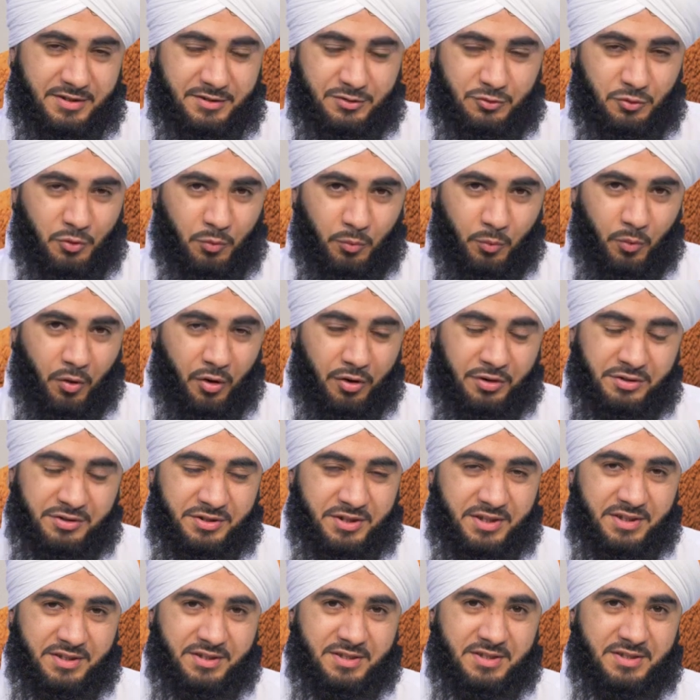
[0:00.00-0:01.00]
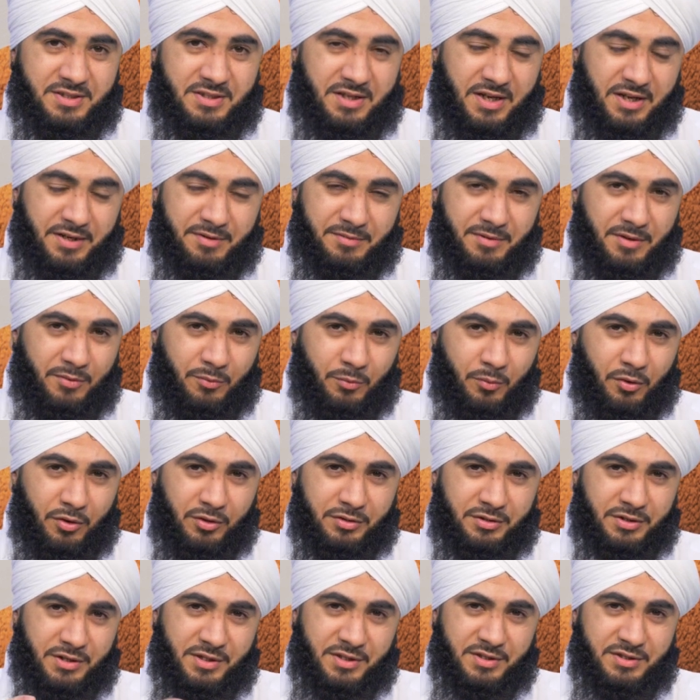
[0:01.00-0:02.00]
There's no water in this land. Now
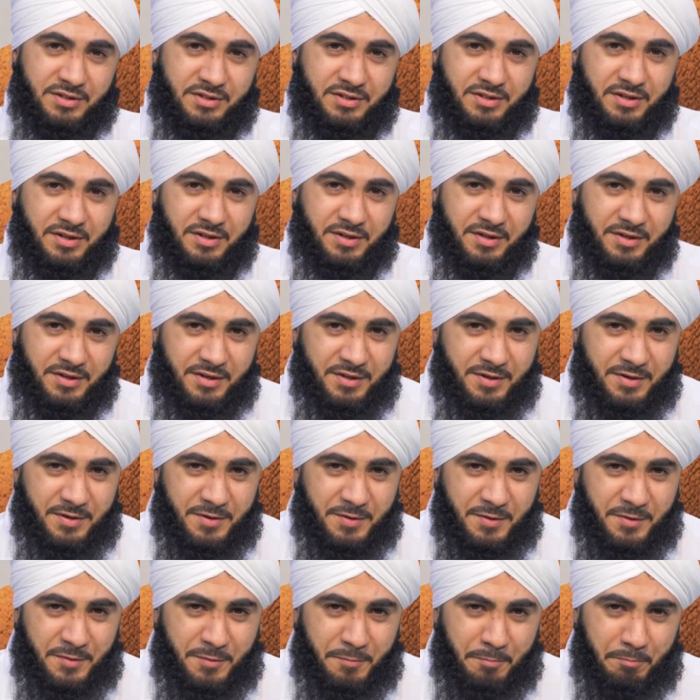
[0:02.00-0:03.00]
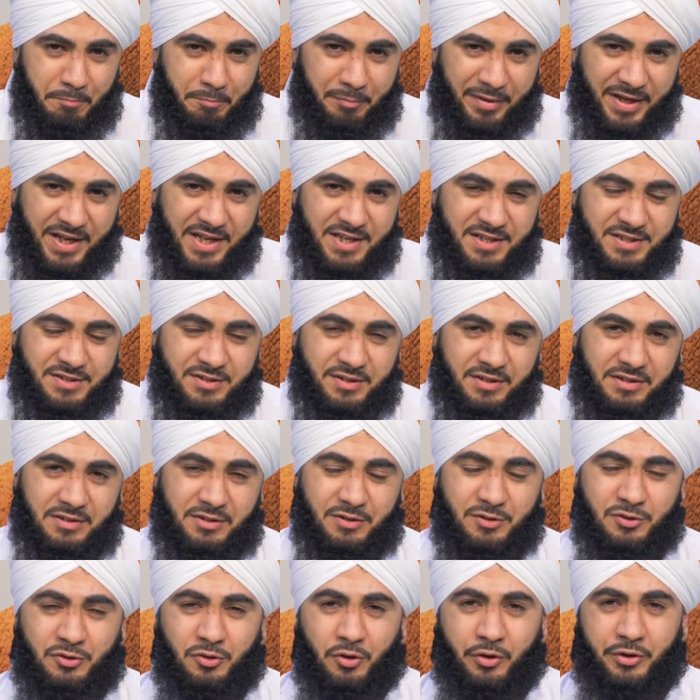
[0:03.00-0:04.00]
water is the base and
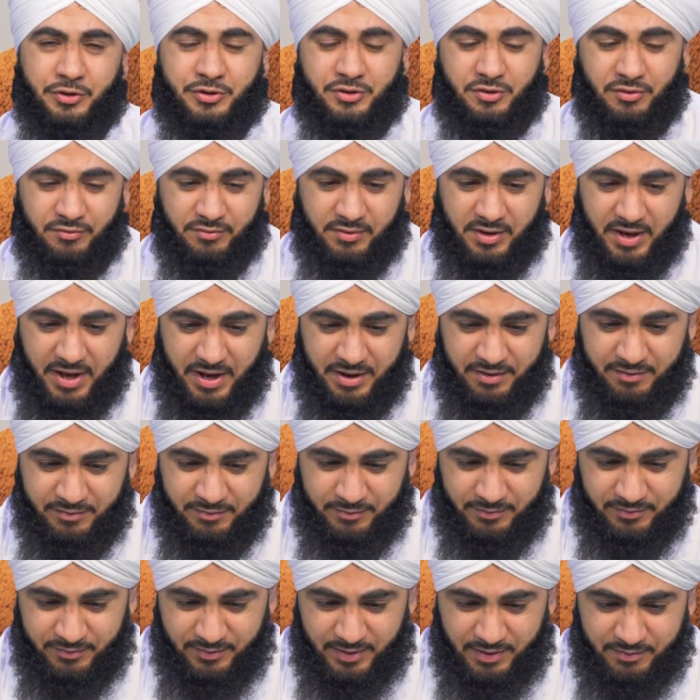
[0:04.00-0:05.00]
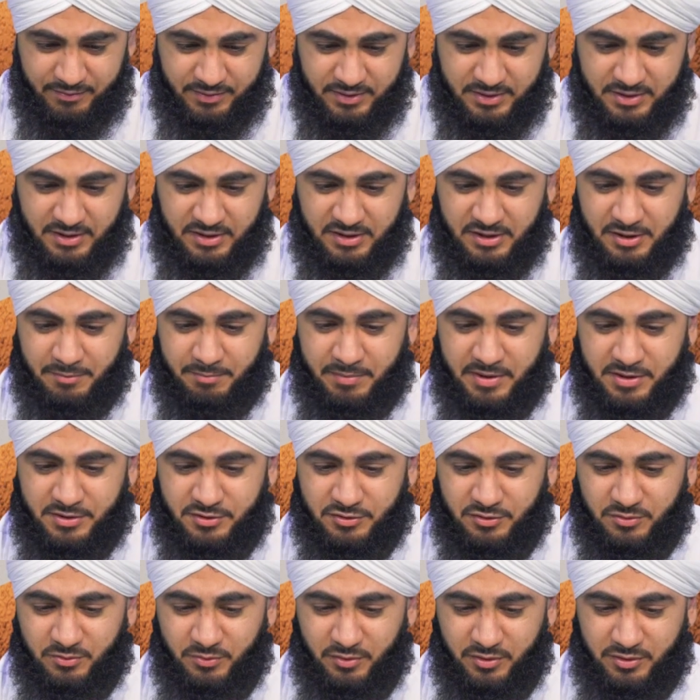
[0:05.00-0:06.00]
the source of life. Everything
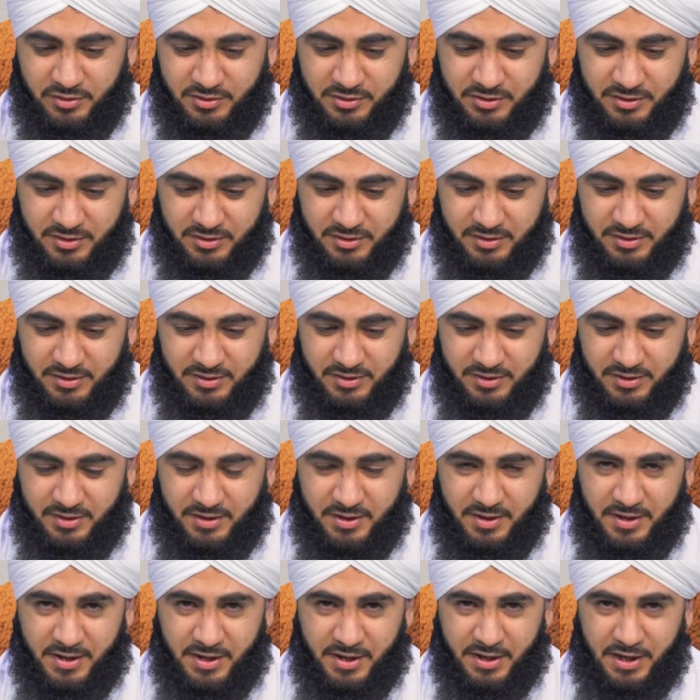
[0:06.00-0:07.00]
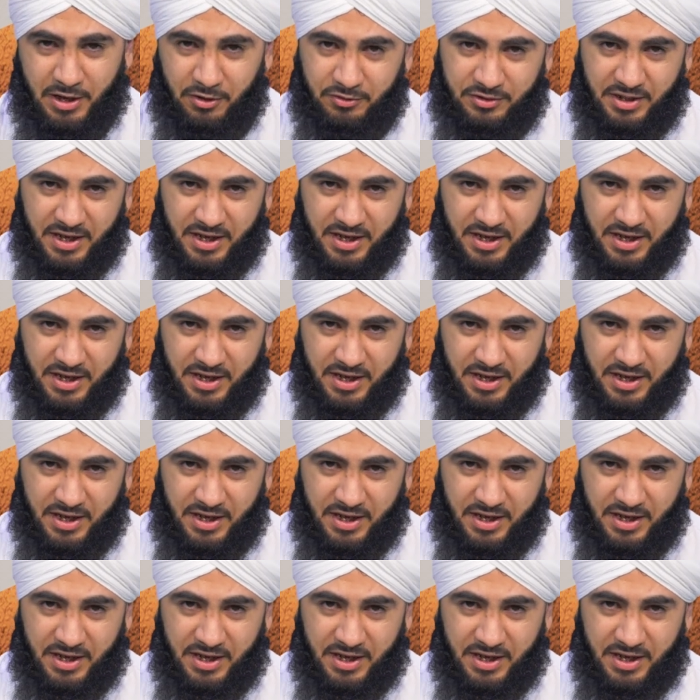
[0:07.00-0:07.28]
depends on water. Now